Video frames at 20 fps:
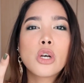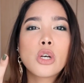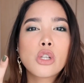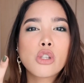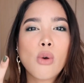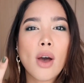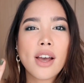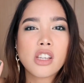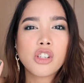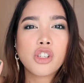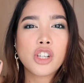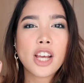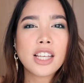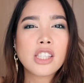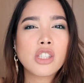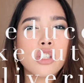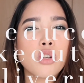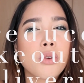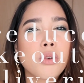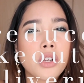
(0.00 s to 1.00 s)
So I
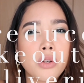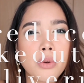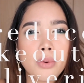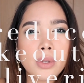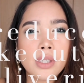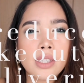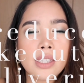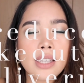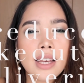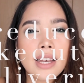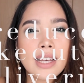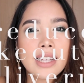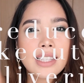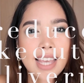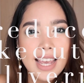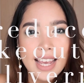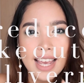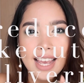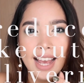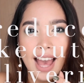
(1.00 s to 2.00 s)
suggest you reduce
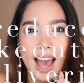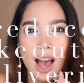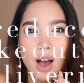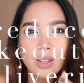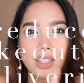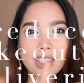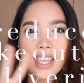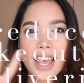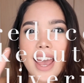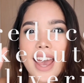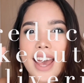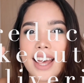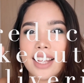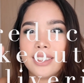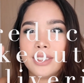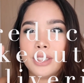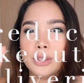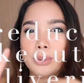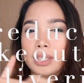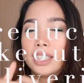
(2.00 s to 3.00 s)
taking out
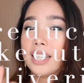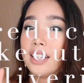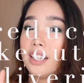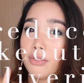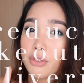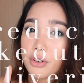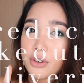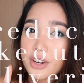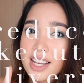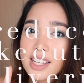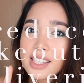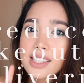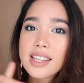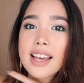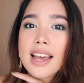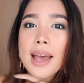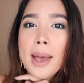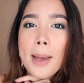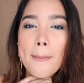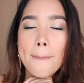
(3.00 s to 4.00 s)
and doing deliveries
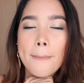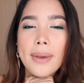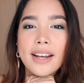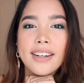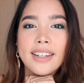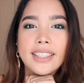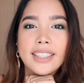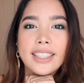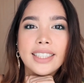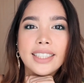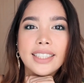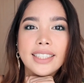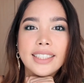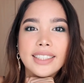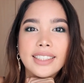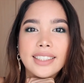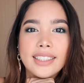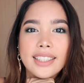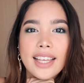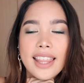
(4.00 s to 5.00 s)

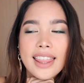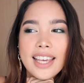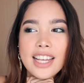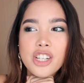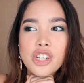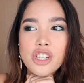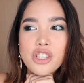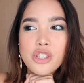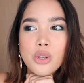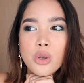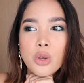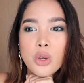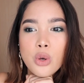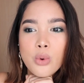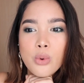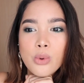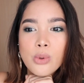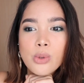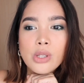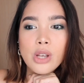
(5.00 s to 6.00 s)
because they just
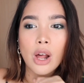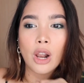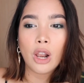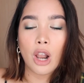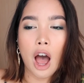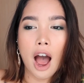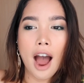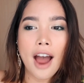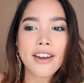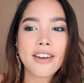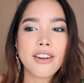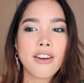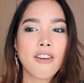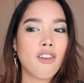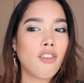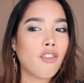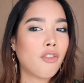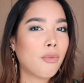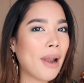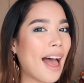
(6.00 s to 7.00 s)
use a lot
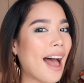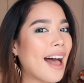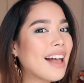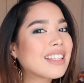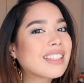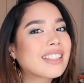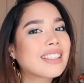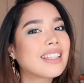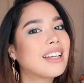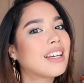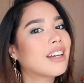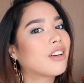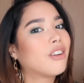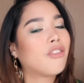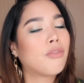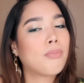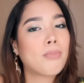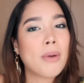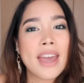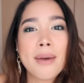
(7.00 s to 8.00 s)
of plastic,
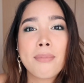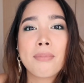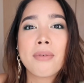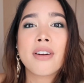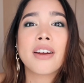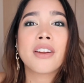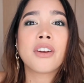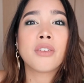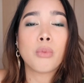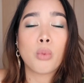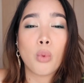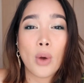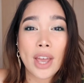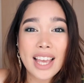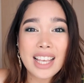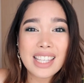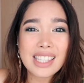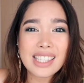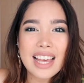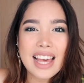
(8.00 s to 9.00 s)
of paper, and of
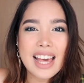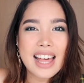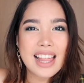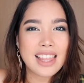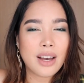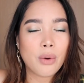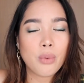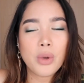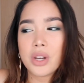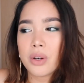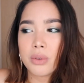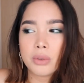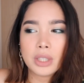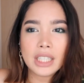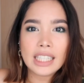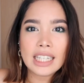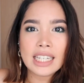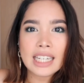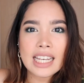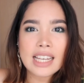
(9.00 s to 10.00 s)
waste that we don't
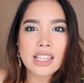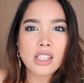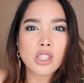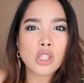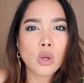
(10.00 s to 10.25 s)
really need.